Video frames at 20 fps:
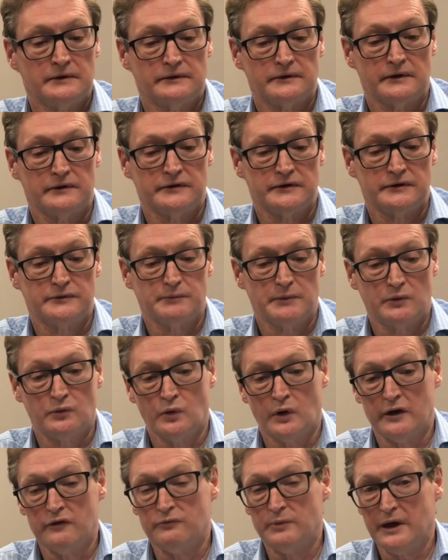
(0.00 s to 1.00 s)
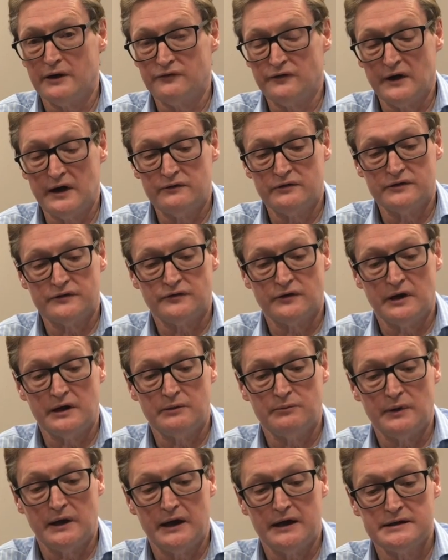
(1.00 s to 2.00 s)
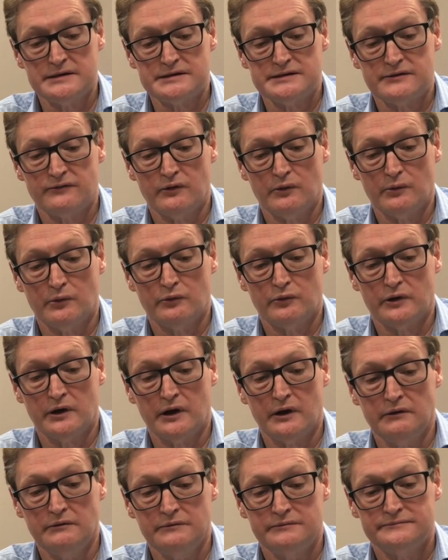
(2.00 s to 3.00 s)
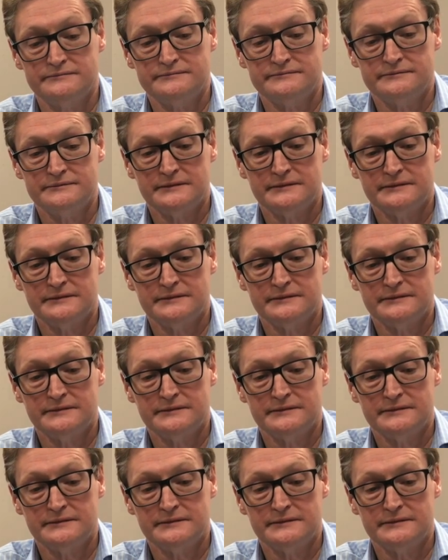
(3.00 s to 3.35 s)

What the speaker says: So there's one of my favourite Australian bands, as everyone will know.